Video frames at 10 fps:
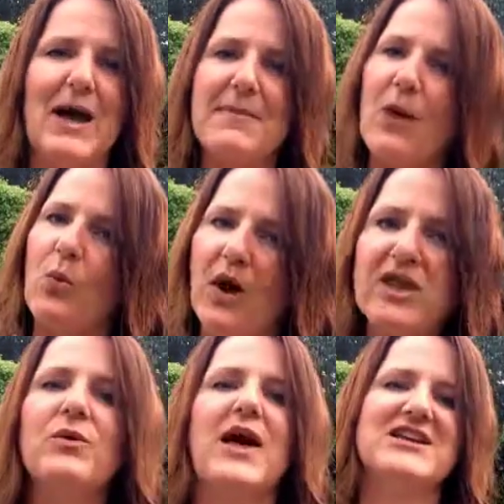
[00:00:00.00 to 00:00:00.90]
about what
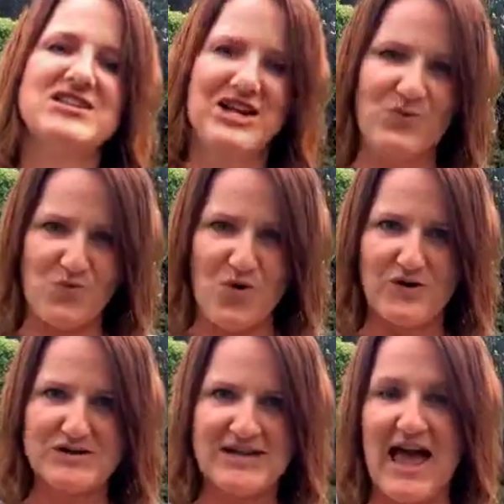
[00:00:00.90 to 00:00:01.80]
you actually
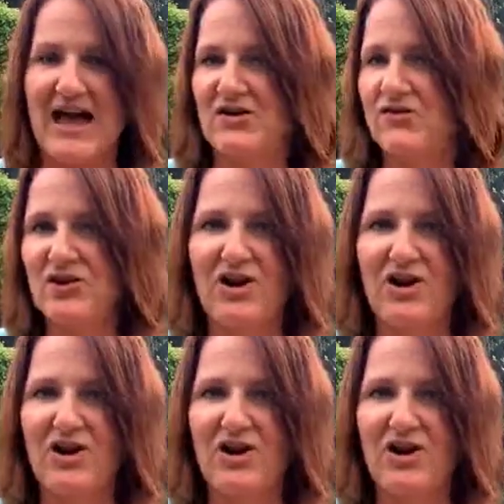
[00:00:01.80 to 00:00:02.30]
want out of your